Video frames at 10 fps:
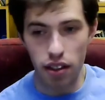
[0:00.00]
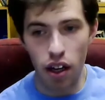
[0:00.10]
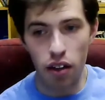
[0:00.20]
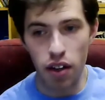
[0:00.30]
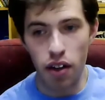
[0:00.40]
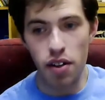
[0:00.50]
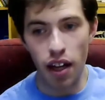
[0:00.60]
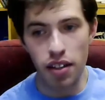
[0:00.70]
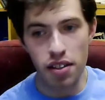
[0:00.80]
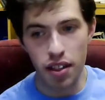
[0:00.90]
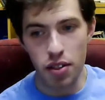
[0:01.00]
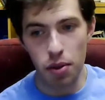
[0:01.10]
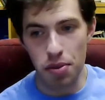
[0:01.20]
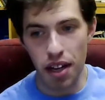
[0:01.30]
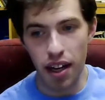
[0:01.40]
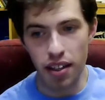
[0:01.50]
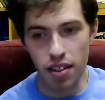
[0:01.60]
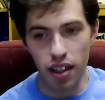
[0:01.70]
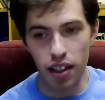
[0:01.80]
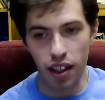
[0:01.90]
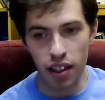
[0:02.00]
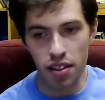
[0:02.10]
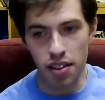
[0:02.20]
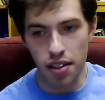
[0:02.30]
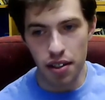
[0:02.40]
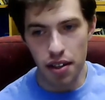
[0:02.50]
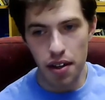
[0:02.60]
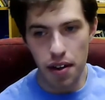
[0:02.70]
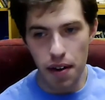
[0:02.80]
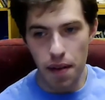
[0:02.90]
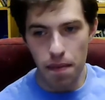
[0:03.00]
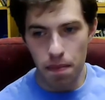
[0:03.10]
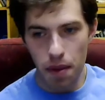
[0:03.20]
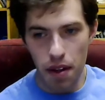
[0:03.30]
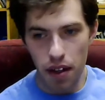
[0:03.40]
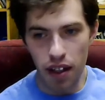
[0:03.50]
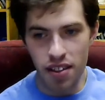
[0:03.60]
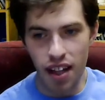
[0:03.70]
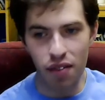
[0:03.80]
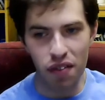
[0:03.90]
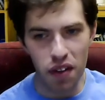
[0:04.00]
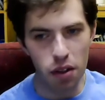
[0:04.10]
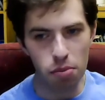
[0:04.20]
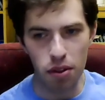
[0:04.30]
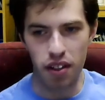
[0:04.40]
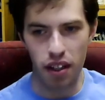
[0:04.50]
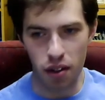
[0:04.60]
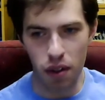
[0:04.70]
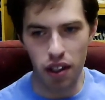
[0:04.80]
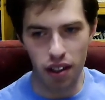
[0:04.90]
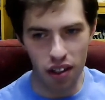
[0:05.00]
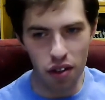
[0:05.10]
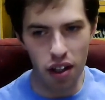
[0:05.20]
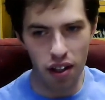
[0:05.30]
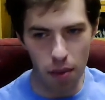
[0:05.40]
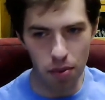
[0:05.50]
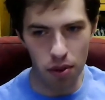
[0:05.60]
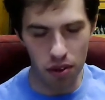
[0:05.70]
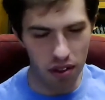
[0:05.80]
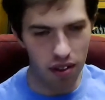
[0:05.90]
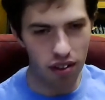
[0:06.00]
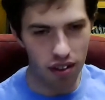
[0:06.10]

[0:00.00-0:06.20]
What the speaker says: No, that's what I'm saying. Is like it's that fingerprint that you kept on.